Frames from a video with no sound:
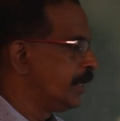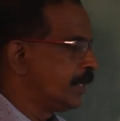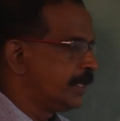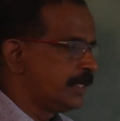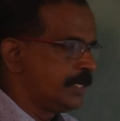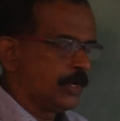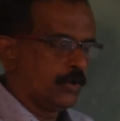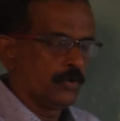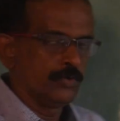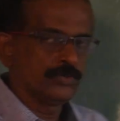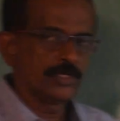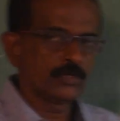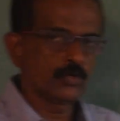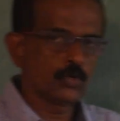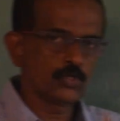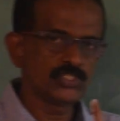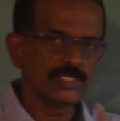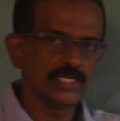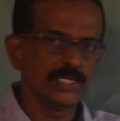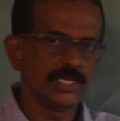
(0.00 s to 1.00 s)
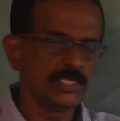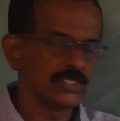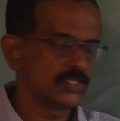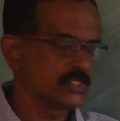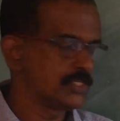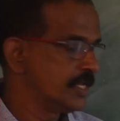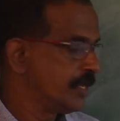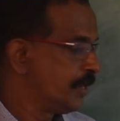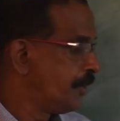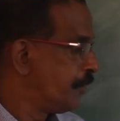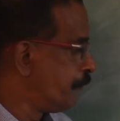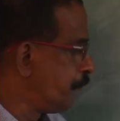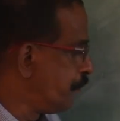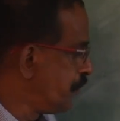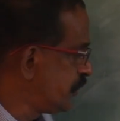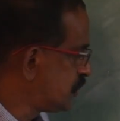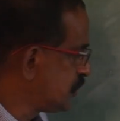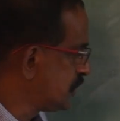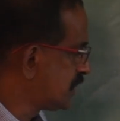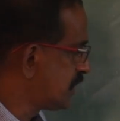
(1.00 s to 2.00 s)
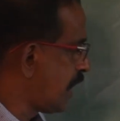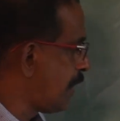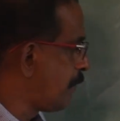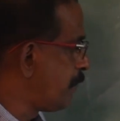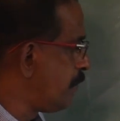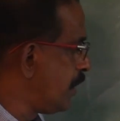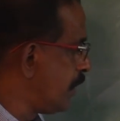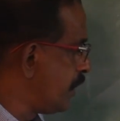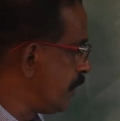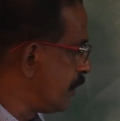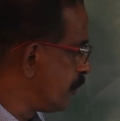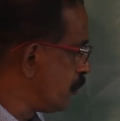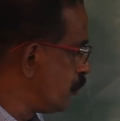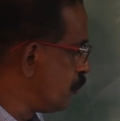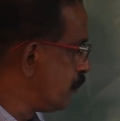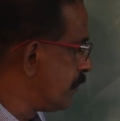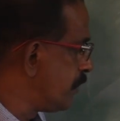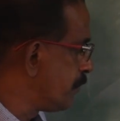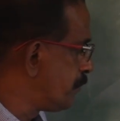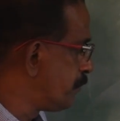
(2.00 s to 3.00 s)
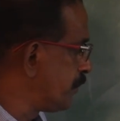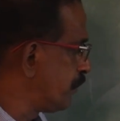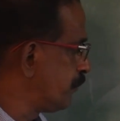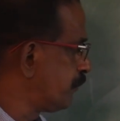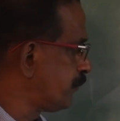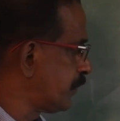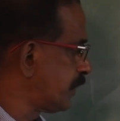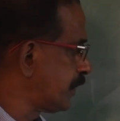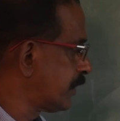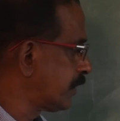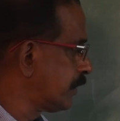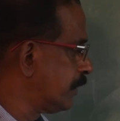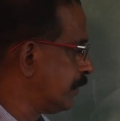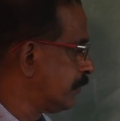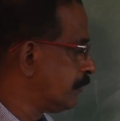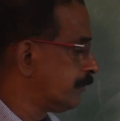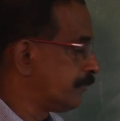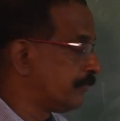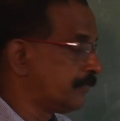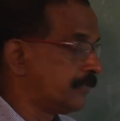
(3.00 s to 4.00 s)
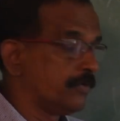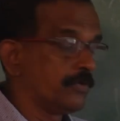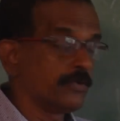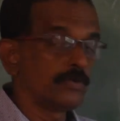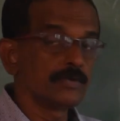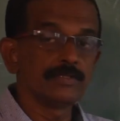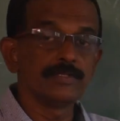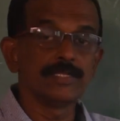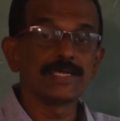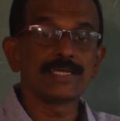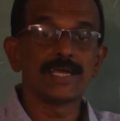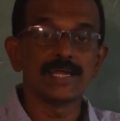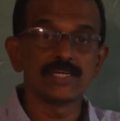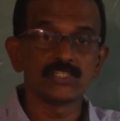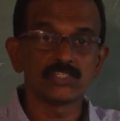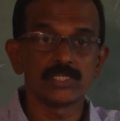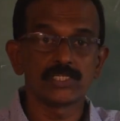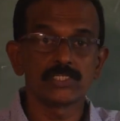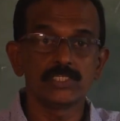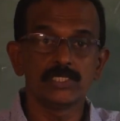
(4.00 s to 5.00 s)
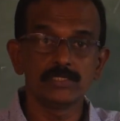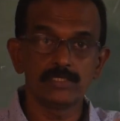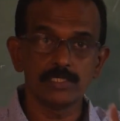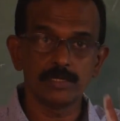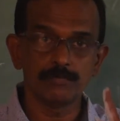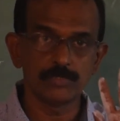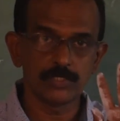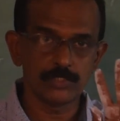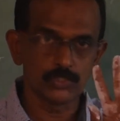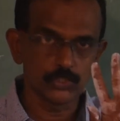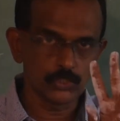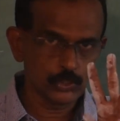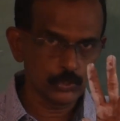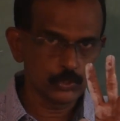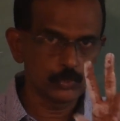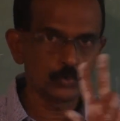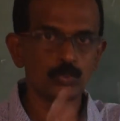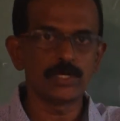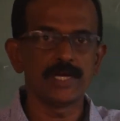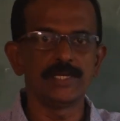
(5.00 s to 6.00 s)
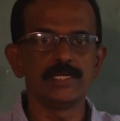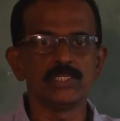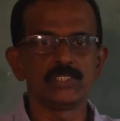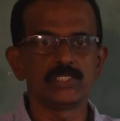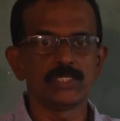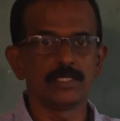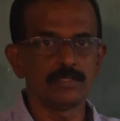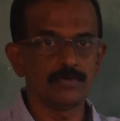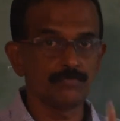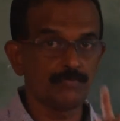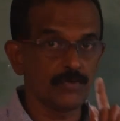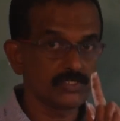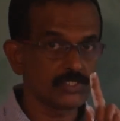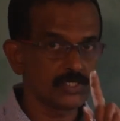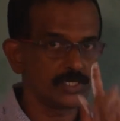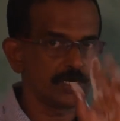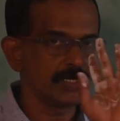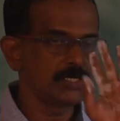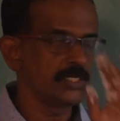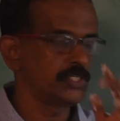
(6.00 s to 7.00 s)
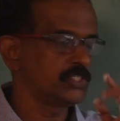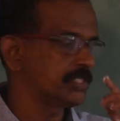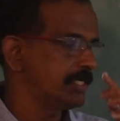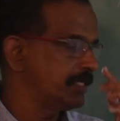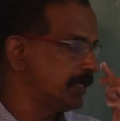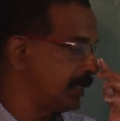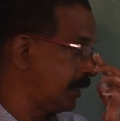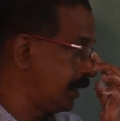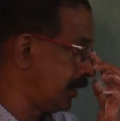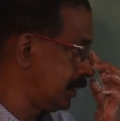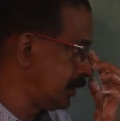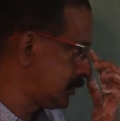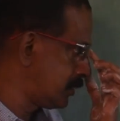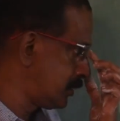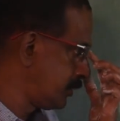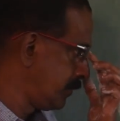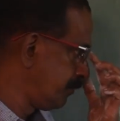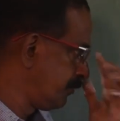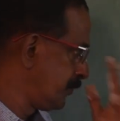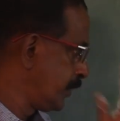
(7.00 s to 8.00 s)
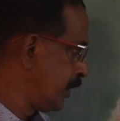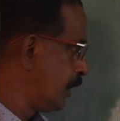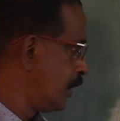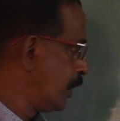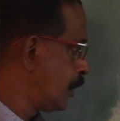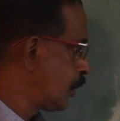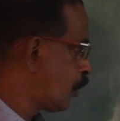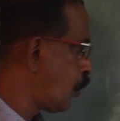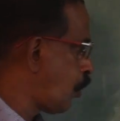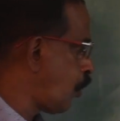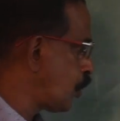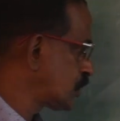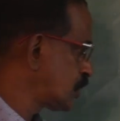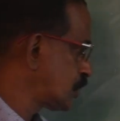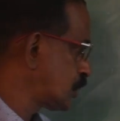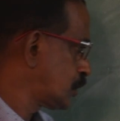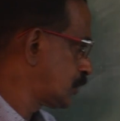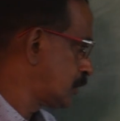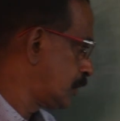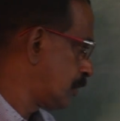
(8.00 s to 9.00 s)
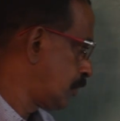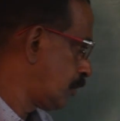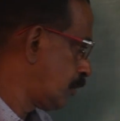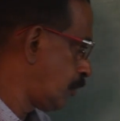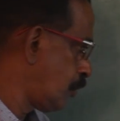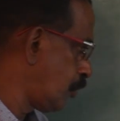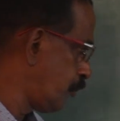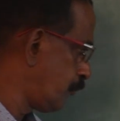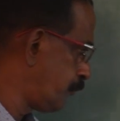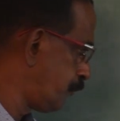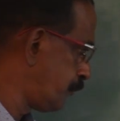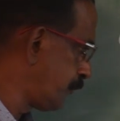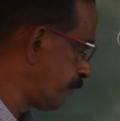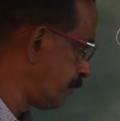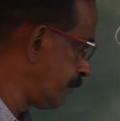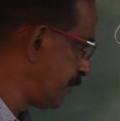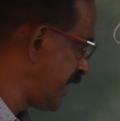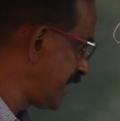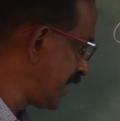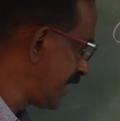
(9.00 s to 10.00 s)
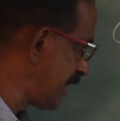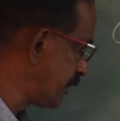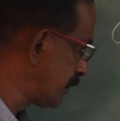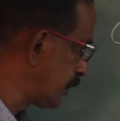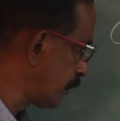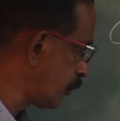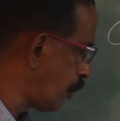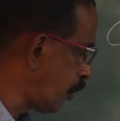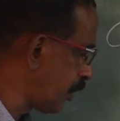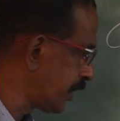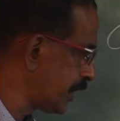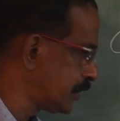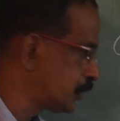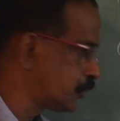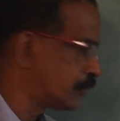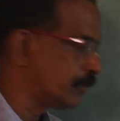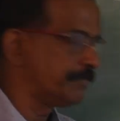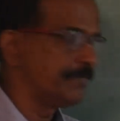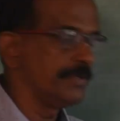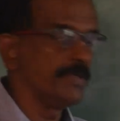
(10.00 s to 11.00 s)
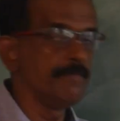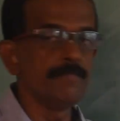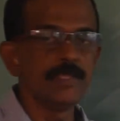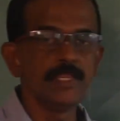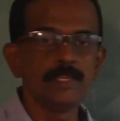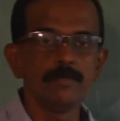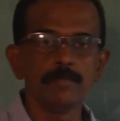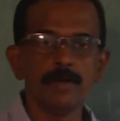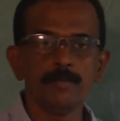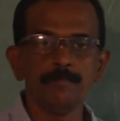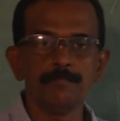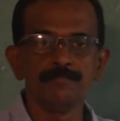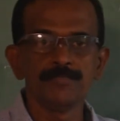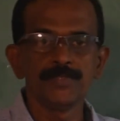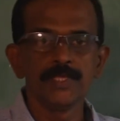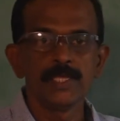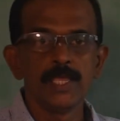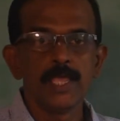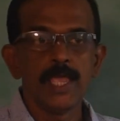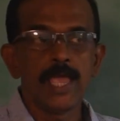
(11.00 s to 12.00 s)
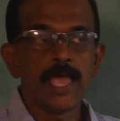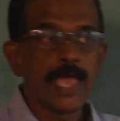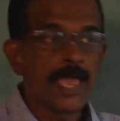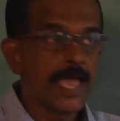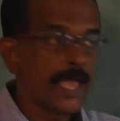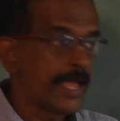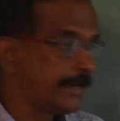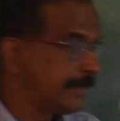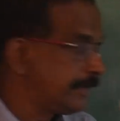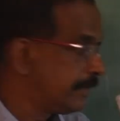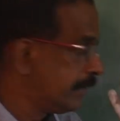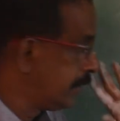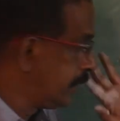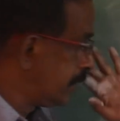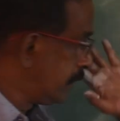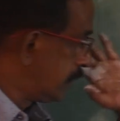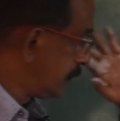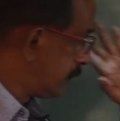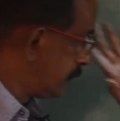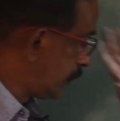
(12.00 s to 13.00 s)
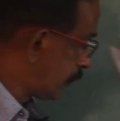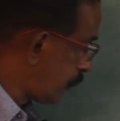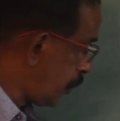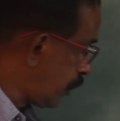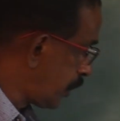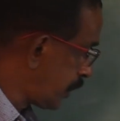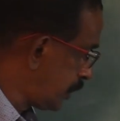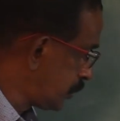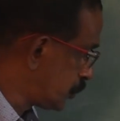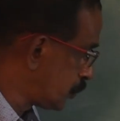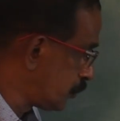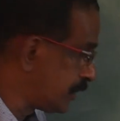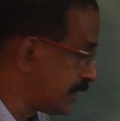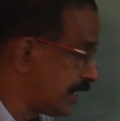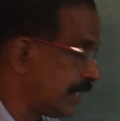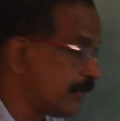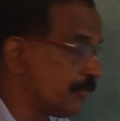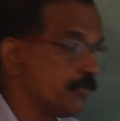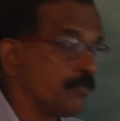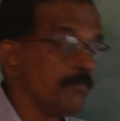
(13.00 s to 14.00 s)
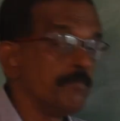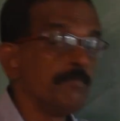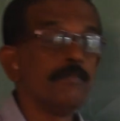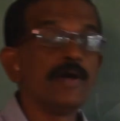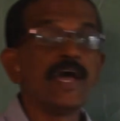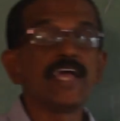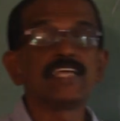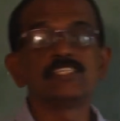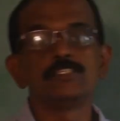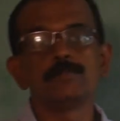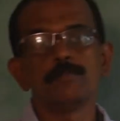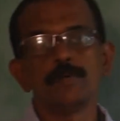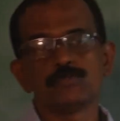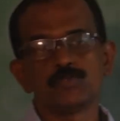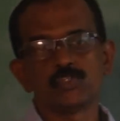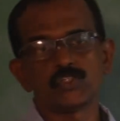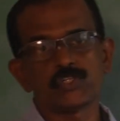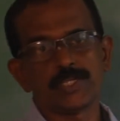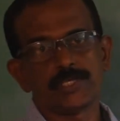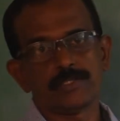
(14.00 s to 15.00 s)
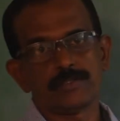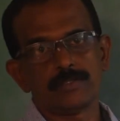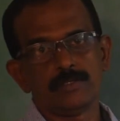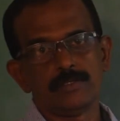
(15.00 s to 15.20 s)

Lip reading: Now, the question is which sample you may prefer for the construction subjected to two conditions. The first condition is cost of making the concrete should be minimum and the concrete should give maximum strength.